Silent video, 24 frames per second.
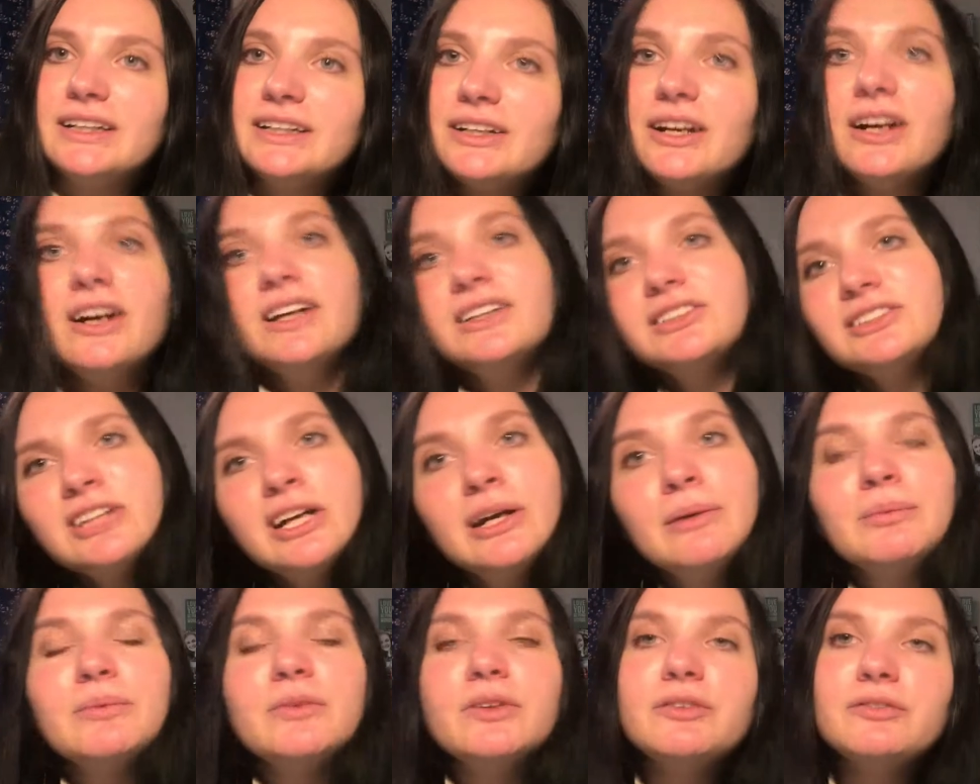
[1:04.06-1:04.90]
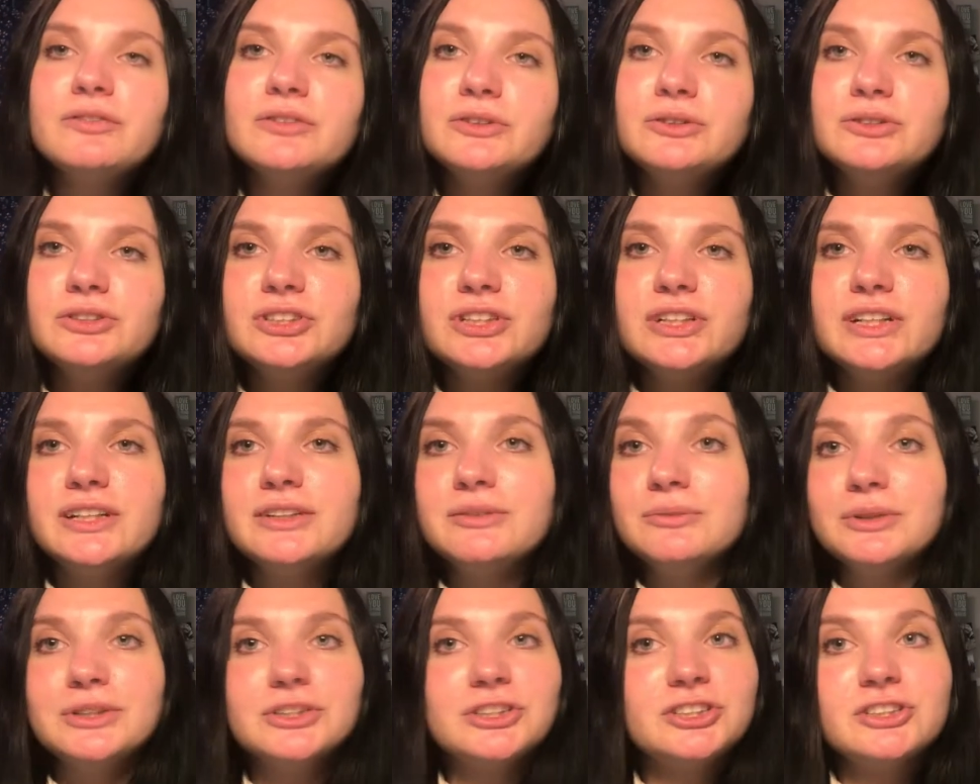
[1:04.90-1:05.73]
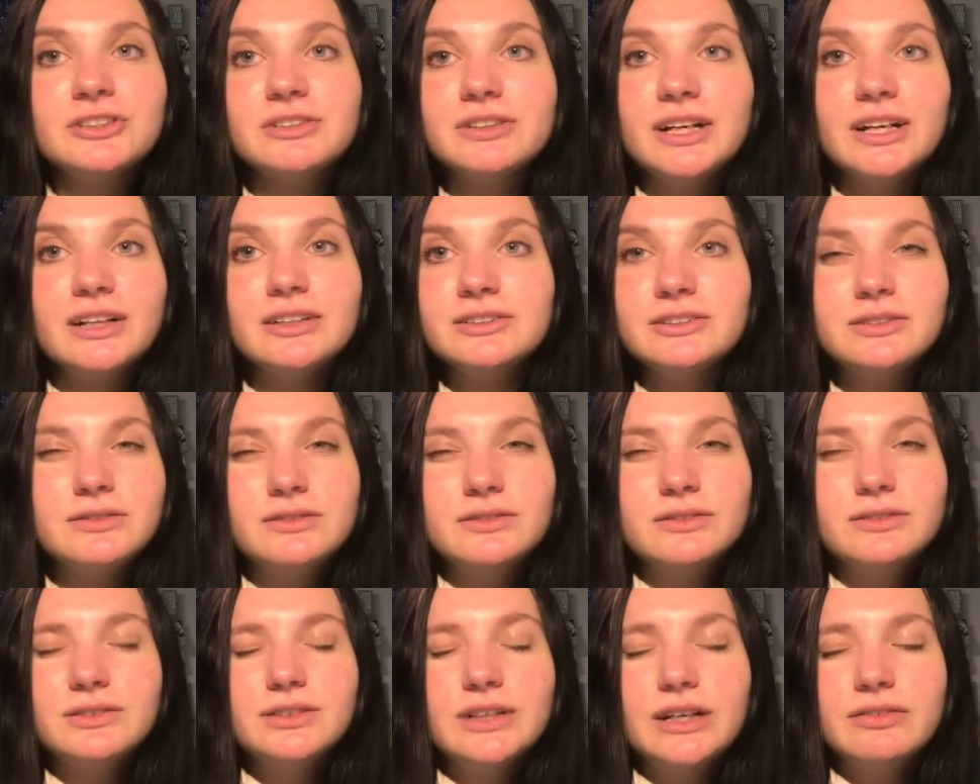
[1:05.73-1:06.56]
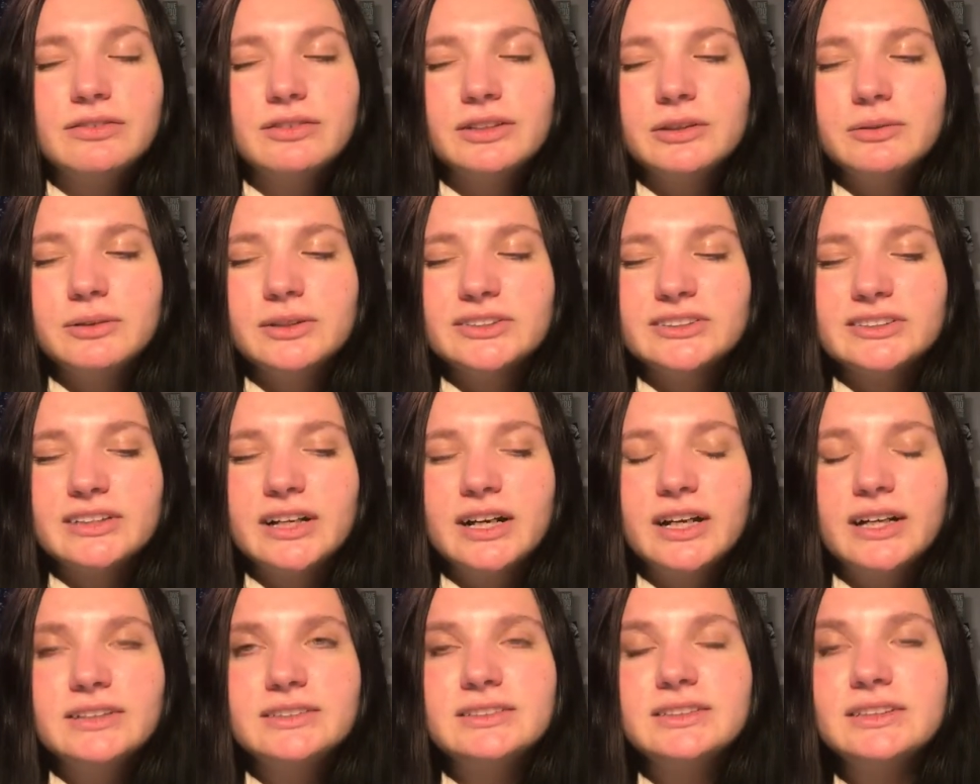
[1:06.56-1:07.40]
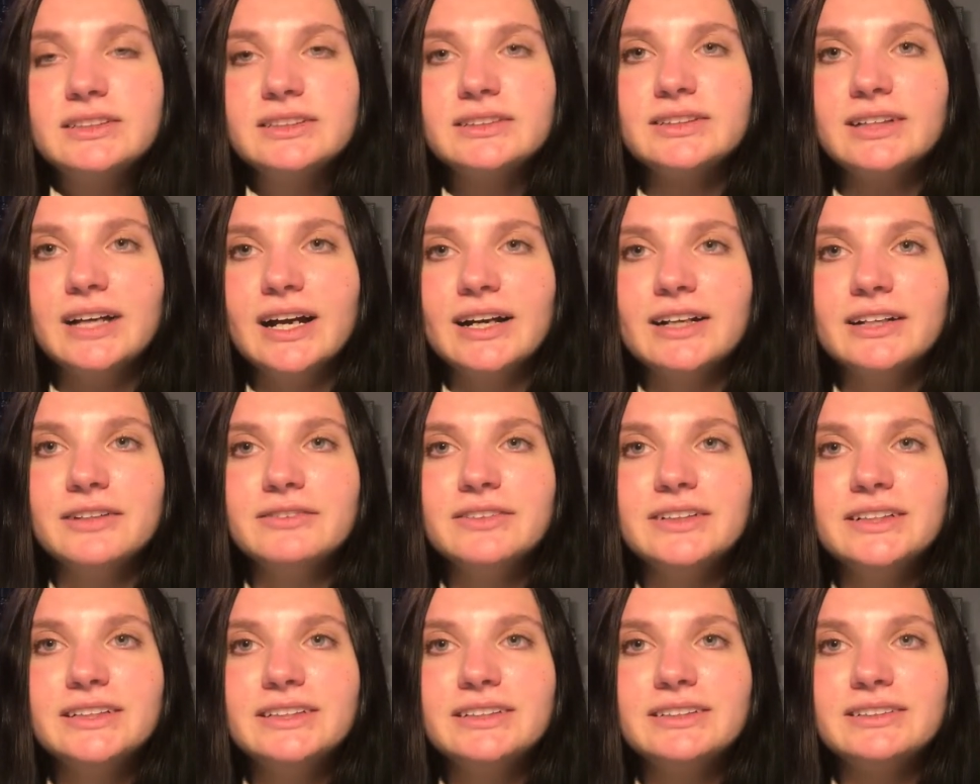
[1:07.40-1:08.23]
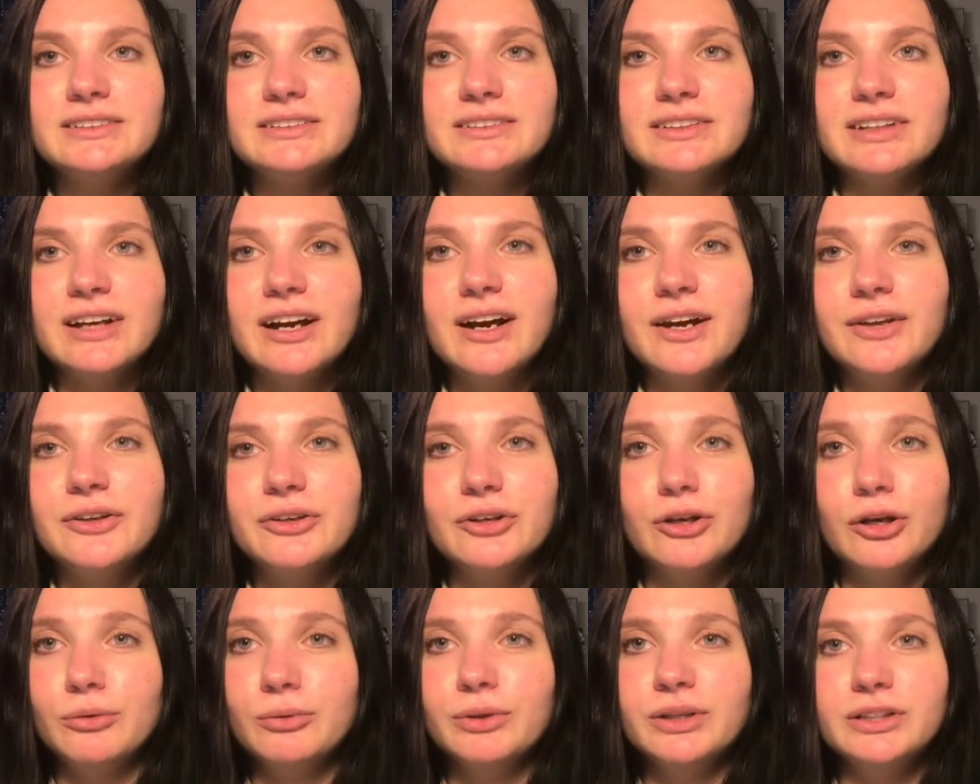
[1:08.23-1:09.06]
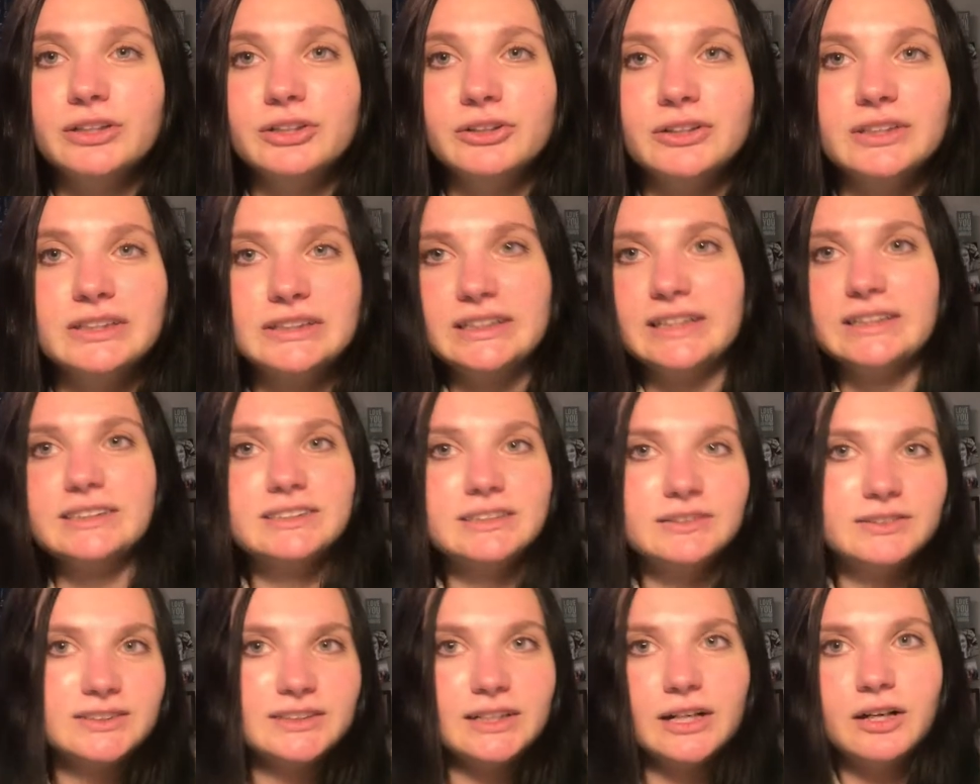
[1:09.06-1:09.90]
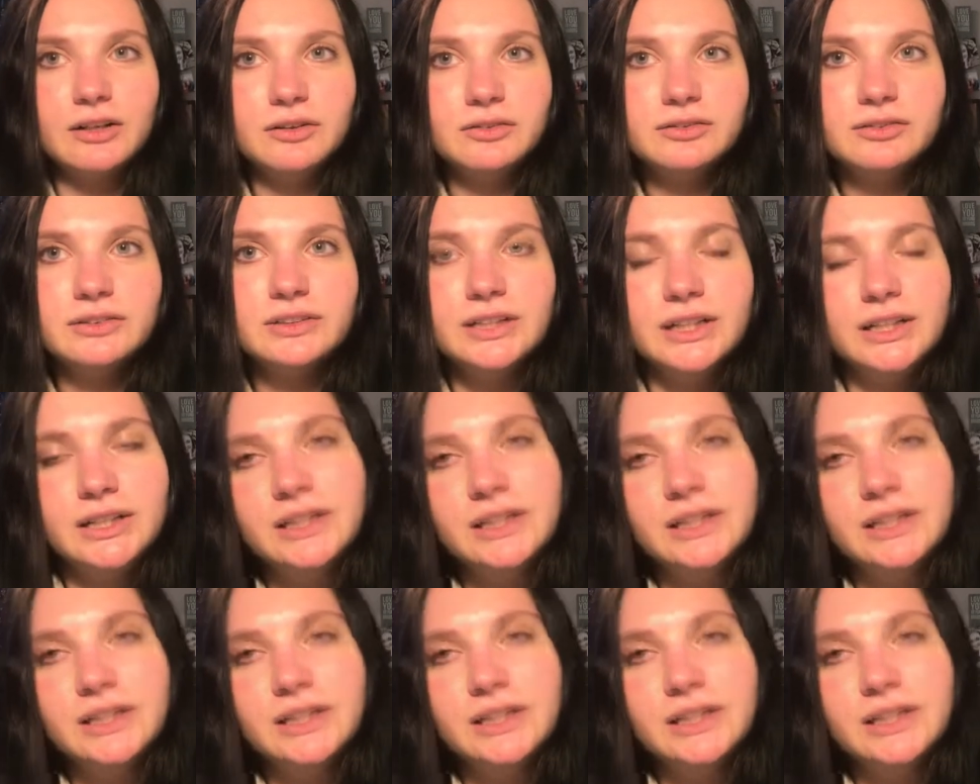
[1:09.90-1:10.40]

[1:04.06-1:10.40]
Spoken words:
like on top of the food chain, which I definitely was not, to kind of like not knowing your sense of self,